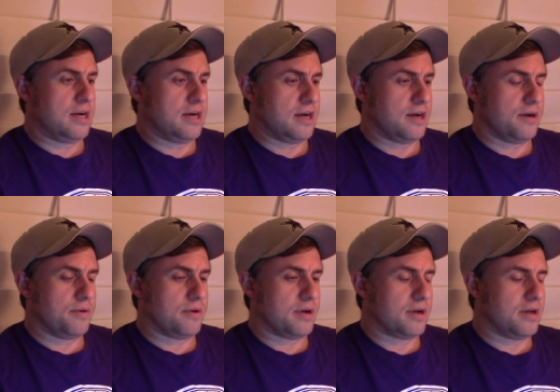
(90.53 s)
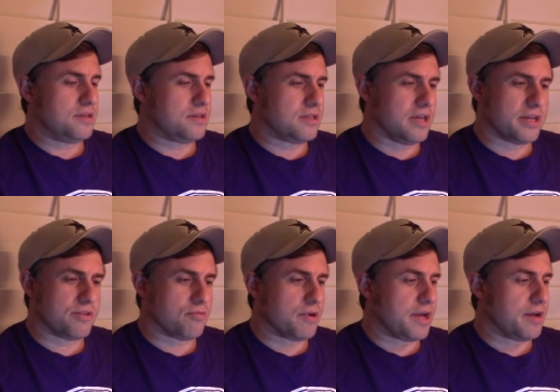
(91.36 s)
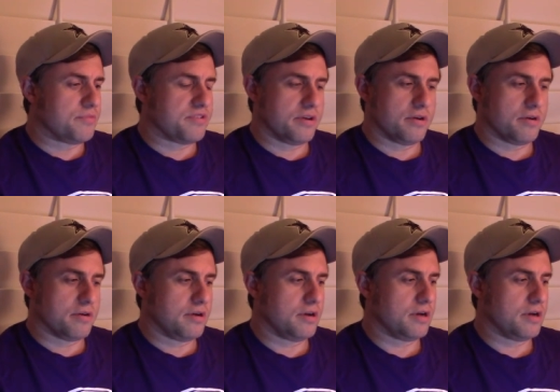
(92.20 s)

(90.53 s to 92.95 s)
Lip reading: I just like the Rams here.